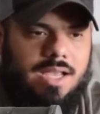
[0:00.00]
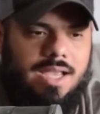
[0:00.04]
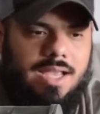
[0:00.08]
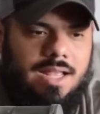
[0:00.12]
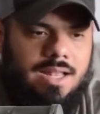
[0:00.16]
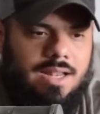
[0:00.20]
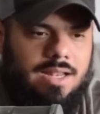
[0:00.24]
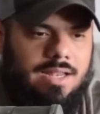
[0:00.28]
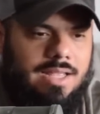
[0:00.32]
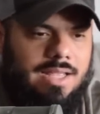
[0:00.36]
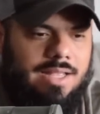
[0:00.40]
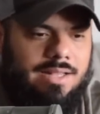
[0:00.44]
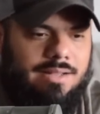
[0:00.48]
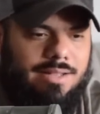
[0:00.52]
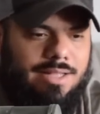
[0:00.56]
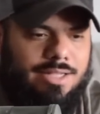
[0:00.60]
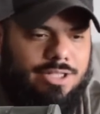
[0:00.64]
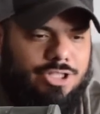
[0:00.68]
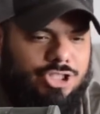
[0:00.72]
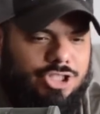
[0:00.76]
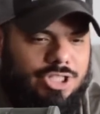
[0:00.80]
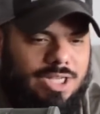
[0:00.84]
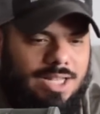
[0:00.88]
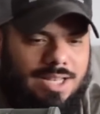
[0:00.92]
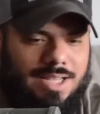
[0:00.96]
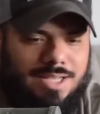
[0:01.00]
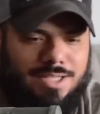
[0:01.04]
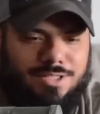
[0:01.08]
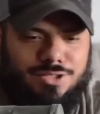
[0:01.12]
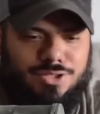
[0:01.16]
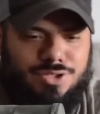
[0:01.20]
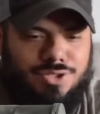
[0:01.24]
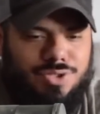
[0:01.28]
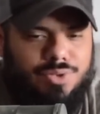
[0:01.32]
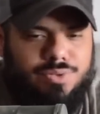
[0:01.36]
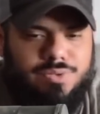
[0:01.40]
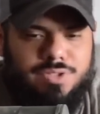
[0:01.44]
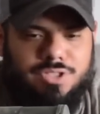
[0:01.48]
It, it, it shot like
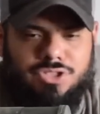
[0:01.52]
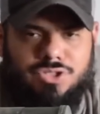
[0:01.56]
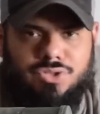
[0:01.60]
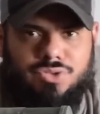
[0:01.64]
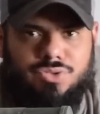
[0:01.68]
a two inch